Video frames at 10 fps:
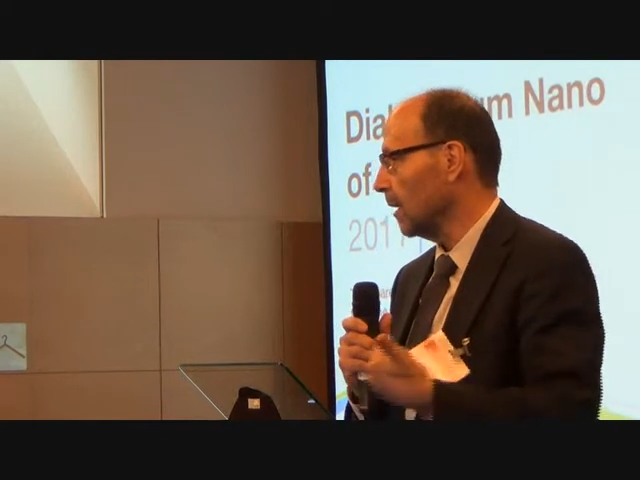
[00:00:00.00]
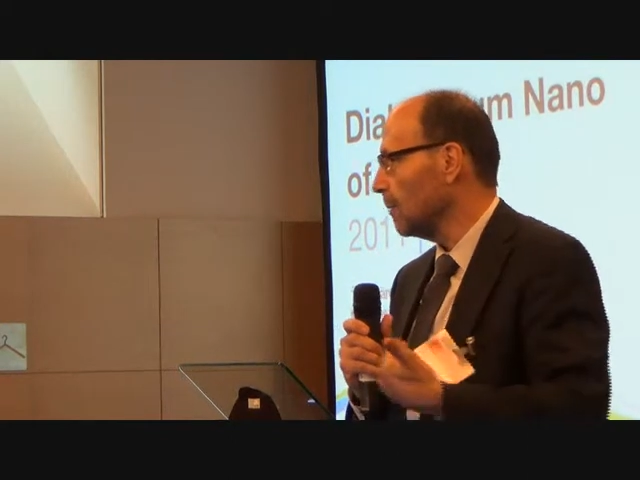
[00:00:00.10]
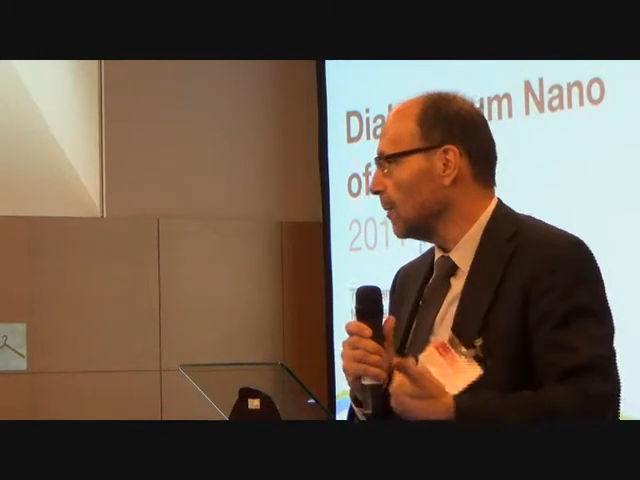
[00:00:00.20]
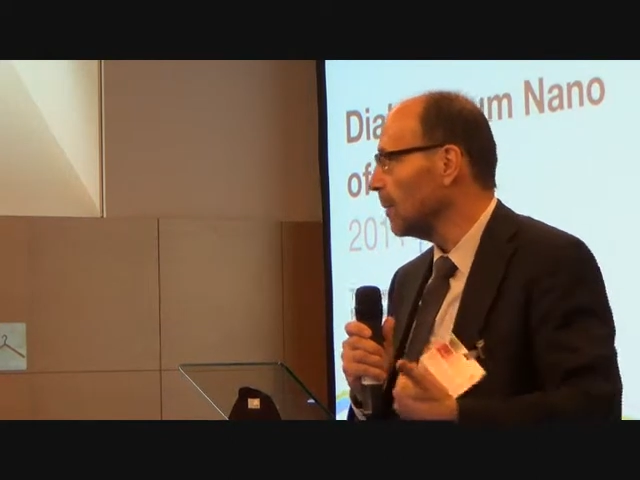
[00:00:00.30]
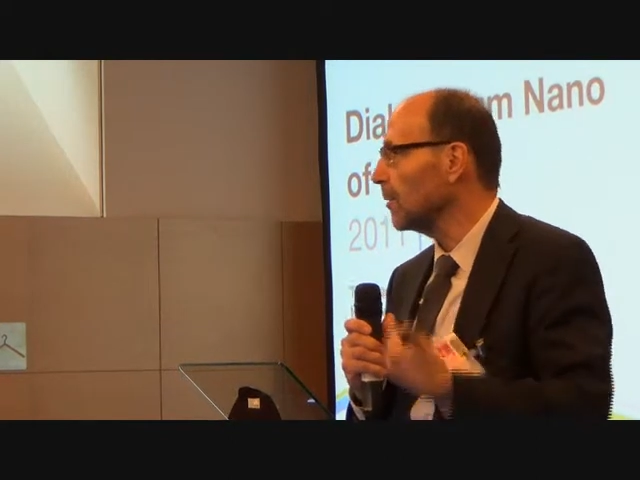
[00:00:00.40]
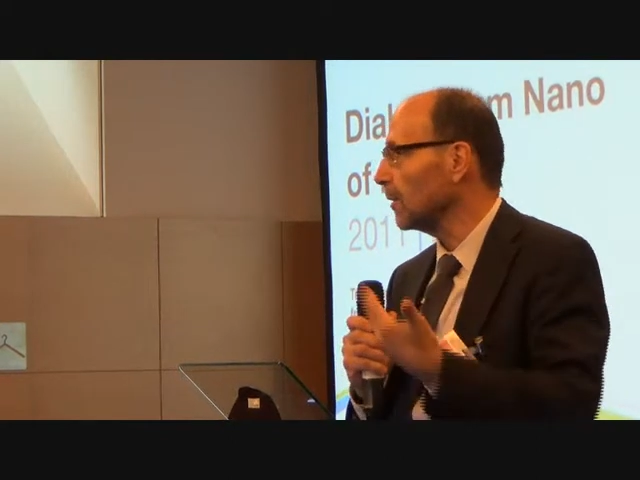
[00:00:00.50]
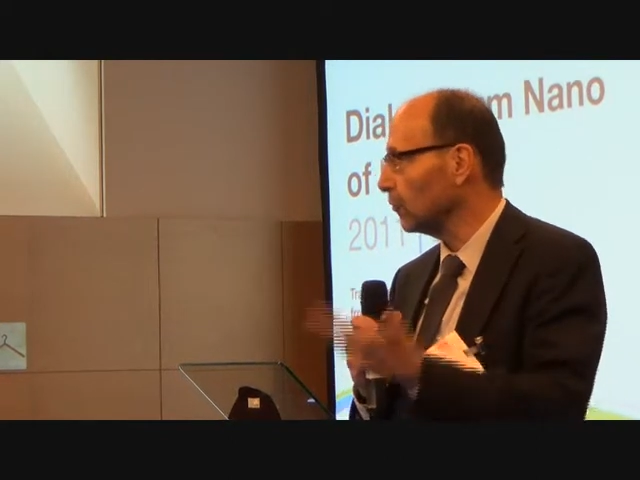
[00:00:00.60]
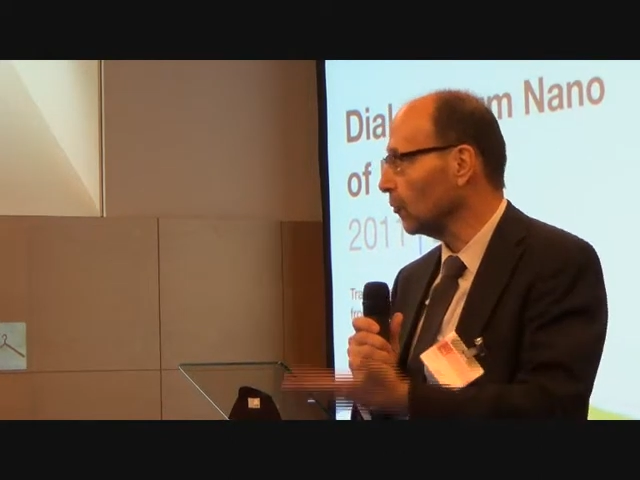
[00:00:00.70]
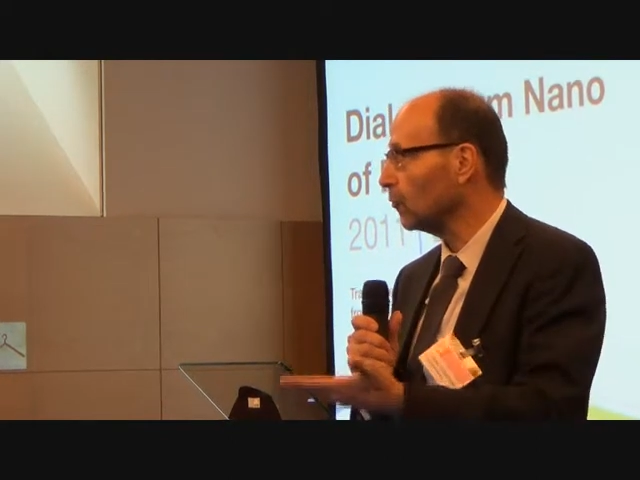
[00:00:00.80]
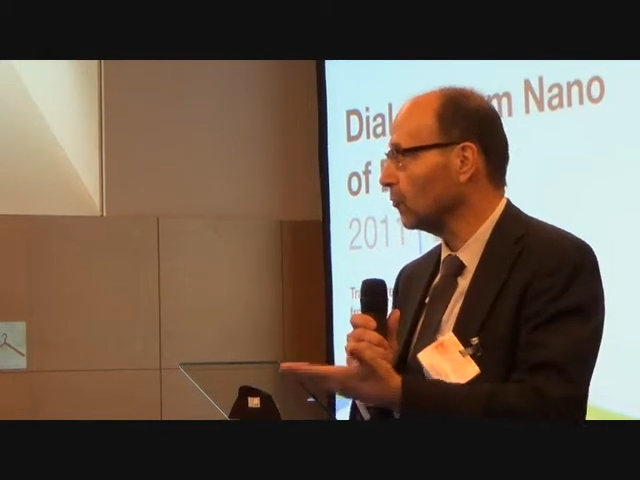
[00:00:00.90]
and people
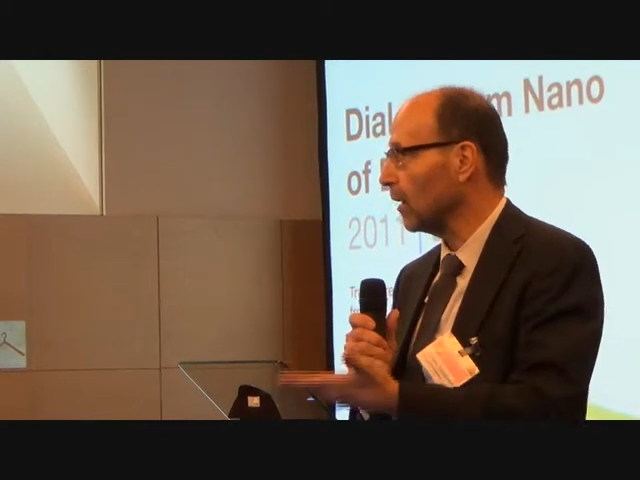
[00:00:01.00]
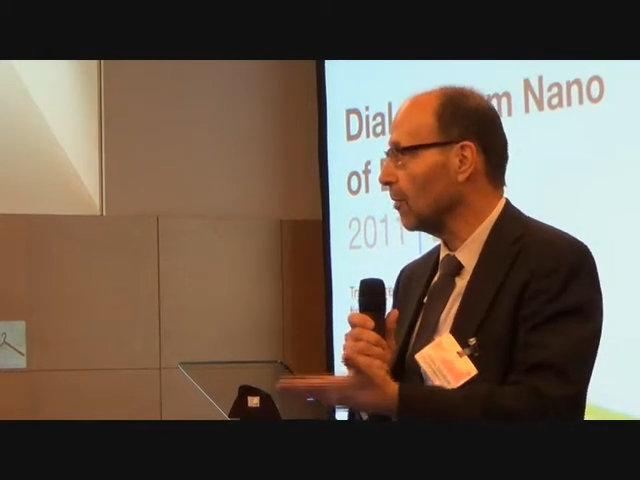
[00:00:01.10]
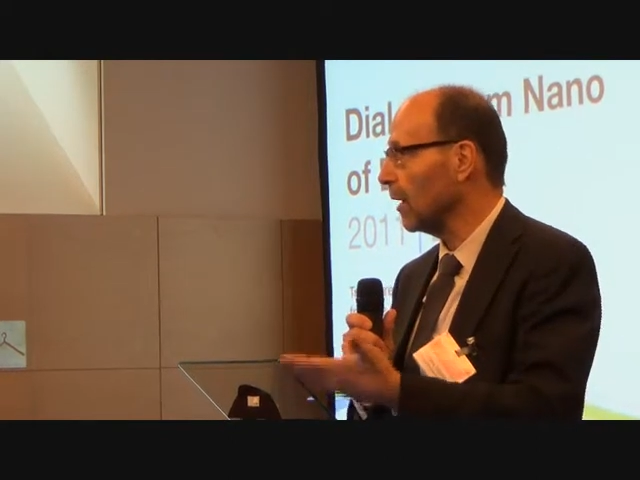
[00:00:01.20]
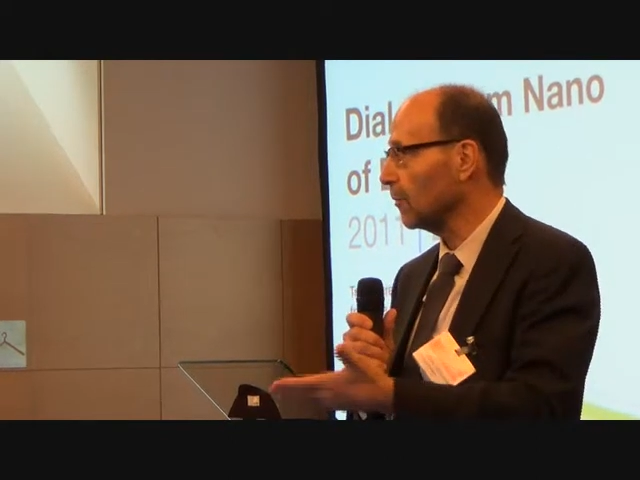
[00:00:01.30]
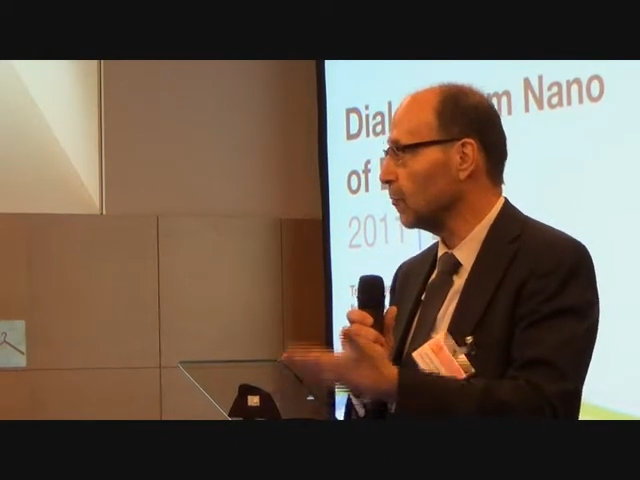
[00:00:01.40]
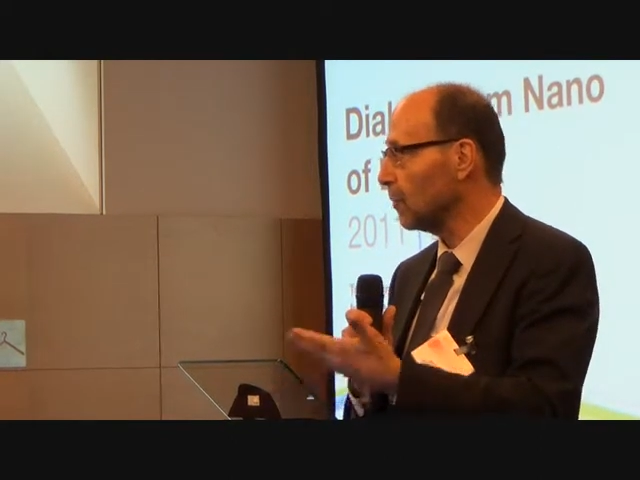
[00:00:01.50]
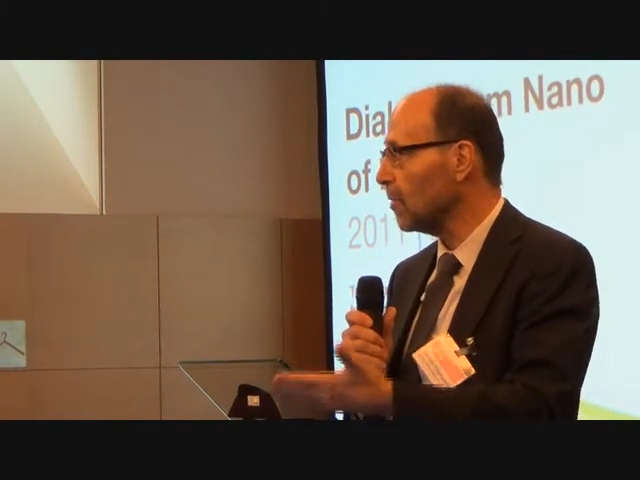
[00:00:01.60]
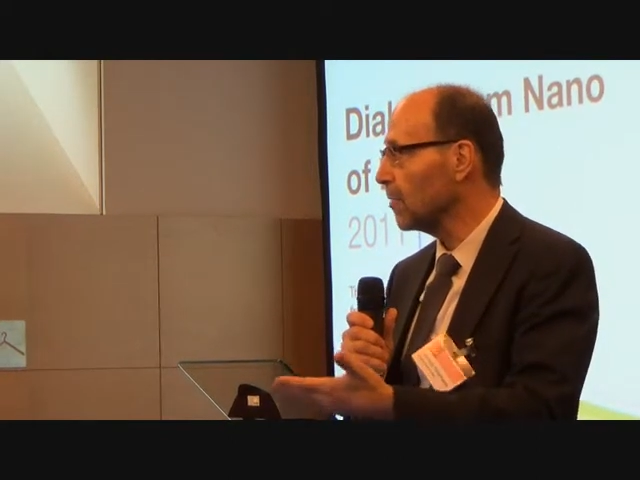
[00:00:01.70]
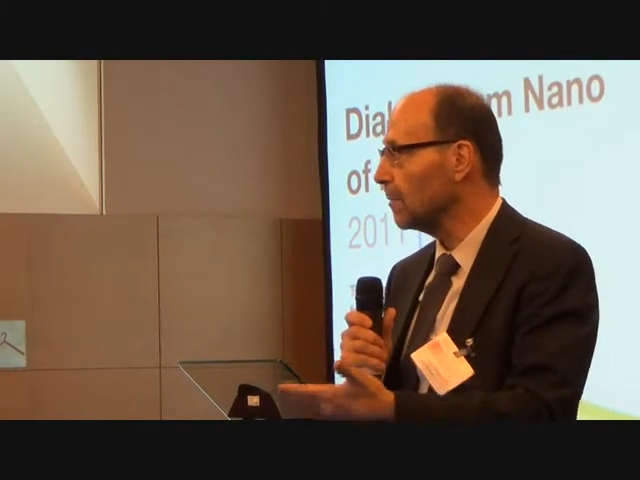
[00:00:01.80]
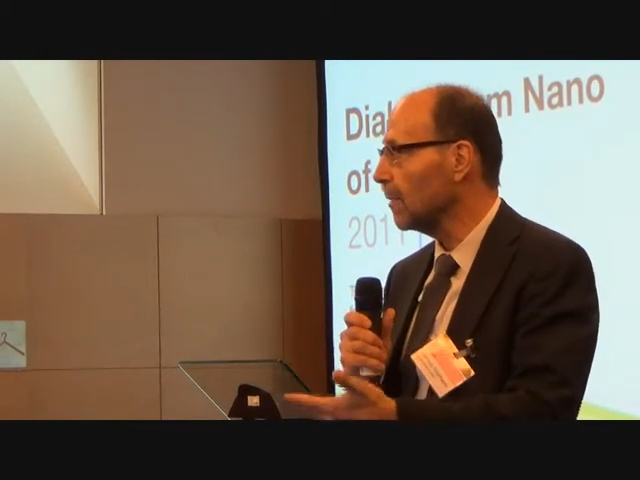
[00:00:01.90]
associate that
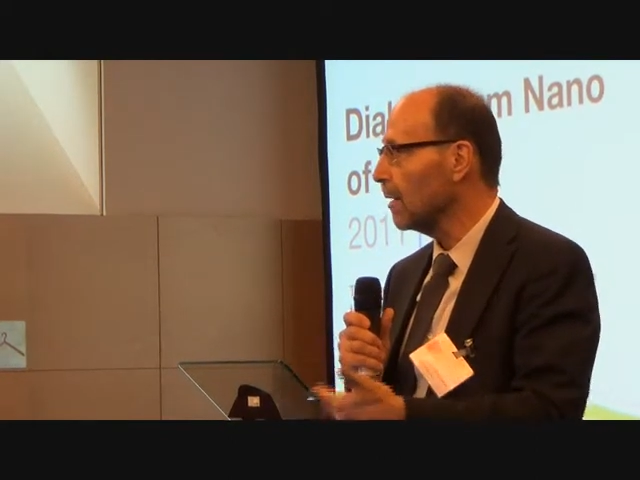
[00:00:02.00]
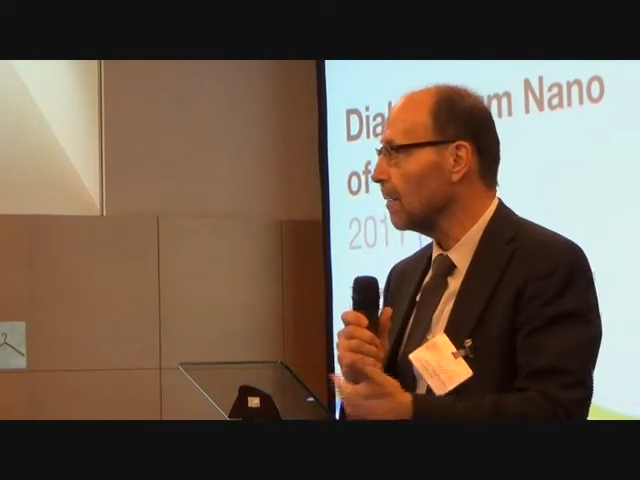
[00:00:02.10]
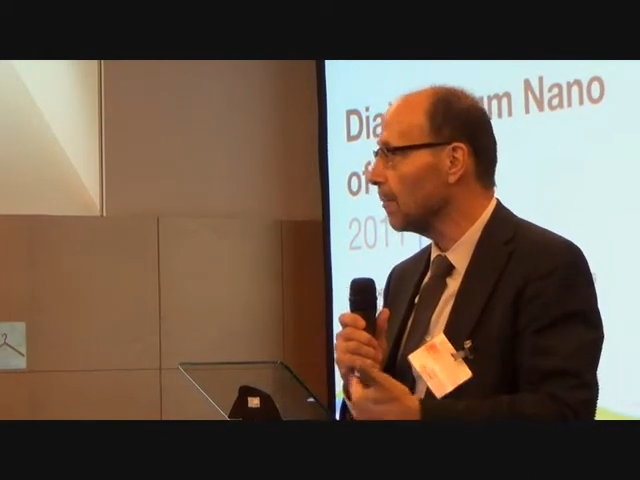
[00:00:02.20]
with them,